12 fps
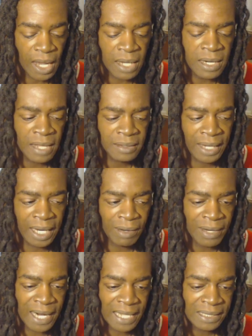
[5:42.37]
Another
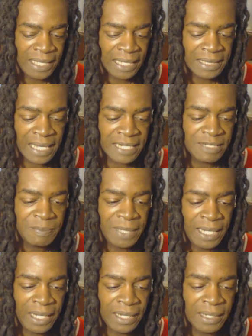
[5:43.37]
area I think that is
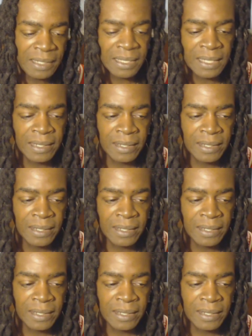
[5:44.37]
being